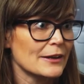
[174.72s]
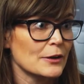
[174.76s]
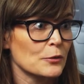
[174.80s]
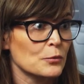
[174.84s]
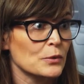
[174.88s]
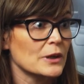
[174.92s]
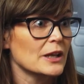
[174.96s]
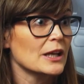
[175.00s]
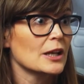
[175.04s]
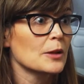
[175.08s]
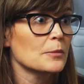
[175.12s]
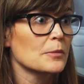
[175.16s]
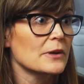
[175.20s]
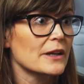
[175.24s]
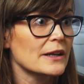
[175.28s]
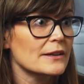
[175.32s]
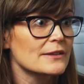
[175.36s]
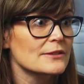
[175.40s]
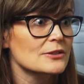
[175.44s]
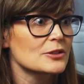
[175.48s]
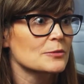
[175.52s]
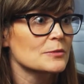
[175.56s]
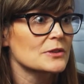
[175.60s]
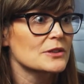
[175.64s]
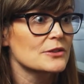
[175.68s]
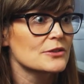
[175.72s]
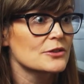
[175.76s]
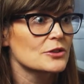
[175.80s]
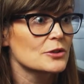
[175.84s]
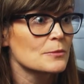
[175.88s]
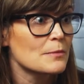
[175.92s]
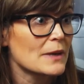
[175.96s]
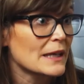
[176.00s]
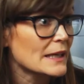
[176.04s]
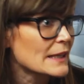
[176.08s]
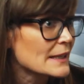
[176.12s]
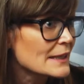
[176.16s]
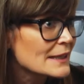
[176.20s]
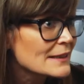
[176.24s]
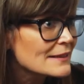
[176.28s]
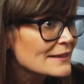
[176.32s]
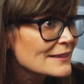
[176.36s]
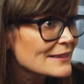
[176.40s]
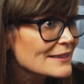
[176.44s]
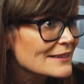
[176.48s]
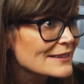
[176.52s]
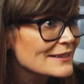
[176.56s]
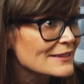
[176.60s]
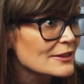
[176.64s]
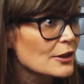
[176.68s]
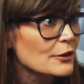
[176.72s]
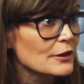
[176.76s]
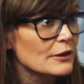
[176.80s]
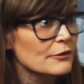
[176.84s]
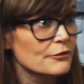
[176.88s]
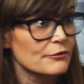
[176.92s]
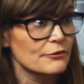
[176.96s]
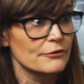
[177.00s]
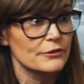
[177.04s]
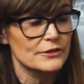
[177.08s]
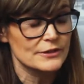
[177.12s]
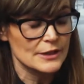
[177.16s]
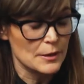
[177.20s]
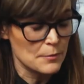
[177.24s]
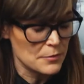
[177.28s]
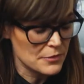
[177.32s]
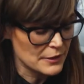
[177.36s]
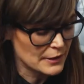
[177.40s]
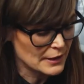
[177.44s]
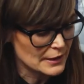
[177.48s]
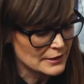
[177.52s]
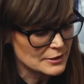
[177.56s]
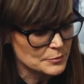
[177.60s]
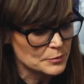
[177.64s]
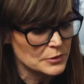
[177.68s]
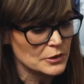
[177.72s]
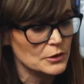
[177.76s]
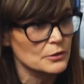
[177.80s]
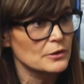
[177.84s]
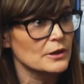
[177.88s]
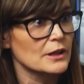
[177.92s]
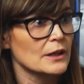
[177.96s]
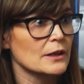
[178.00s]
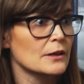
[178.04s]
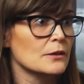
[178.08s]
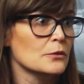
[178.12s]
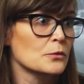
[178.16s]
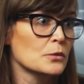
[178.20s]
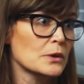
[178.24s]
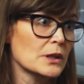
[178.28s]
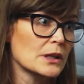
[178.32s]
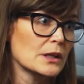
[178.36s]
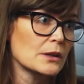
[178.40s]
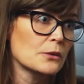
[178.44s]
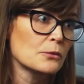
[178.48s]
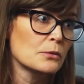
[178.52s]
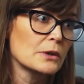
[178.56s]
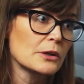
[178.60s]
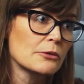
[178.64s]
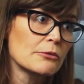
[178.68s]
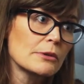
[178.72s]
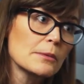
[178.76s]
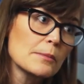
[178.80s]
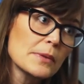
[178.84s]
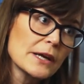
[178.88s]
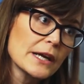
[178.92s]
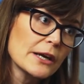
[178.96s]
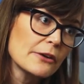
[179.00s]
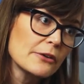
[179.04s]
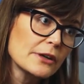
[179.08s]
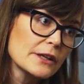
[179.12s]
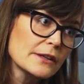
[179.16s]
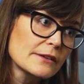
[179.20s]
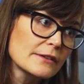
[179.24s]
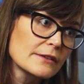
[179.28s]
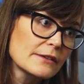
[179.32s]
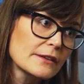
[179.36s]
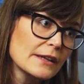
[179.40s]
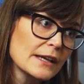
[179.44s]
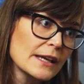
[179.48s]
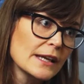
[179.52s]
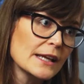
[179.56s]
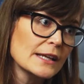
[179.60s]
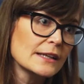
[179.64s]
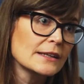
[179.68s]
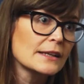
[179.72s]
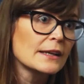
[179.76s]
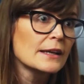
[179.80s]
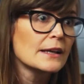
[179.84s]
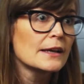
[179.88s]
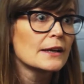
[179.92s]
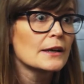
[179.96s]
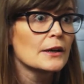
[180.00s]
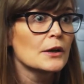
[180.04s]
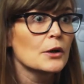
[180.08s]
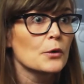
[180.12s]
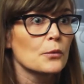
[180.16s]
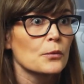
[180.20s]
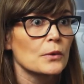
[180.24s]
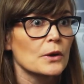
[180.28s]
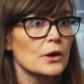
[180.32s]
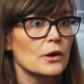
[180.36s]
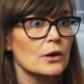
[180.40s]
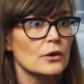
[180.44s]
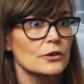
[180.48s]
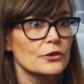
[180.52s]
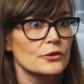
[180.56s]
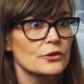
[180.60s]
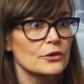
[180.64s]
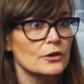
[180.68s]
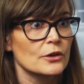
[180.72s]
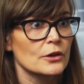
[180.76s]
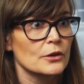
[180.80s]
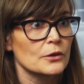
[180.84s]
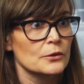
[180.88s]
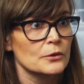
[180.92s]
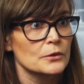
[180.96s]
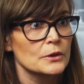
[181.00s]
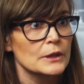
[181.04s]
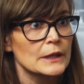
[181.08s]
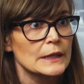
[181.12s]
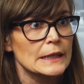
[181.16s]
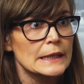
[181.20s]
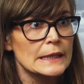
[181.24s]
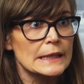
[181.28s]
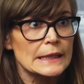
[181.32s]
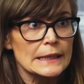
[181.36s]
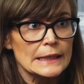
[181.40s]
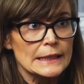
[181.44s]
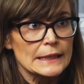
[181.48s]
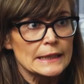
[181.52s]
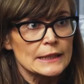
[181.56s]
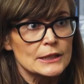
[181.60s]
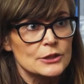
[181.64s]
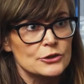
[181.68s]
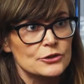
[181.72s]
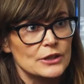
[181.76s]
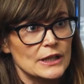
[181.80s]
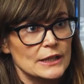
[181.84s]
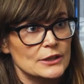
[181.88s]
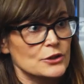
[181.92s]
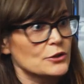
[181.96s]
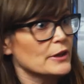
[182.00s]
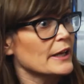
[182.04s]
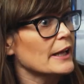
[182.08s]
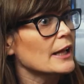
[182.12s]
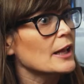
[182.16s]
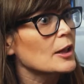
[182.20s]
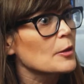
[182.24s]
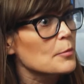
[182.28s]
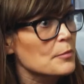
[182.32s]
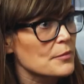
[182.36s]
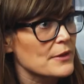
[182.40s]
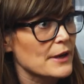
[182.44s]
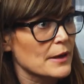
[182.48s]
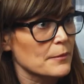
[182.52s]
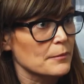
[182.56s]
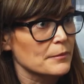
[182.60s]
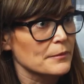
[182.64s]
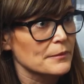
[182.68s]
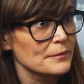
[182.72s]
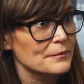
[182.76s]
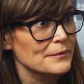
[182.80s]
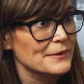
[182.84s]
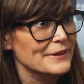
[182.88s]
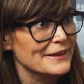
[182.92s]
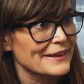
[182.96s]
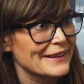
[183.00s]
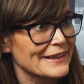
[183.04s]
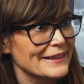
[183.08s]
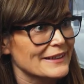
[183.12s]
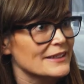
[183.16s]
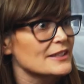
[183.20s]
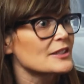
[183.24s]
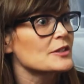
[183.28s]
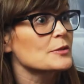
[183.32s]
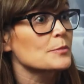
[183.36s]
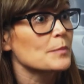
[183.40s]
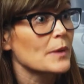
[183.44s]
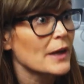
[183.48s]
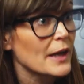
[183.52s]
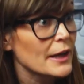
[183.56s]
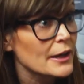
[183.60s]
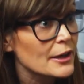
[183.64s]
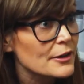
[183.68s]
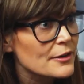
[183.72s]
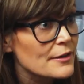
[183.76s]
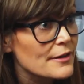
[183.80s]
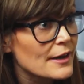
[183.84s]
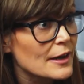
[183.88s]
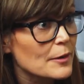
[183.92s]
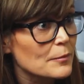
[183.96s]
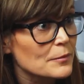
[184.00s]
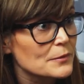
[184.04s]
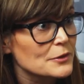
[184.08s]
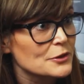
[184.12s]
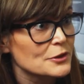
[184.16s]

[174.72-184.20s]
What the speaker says: we help customers to mend it. So if something gets broken, we repair it. And we also try to help them and inspire them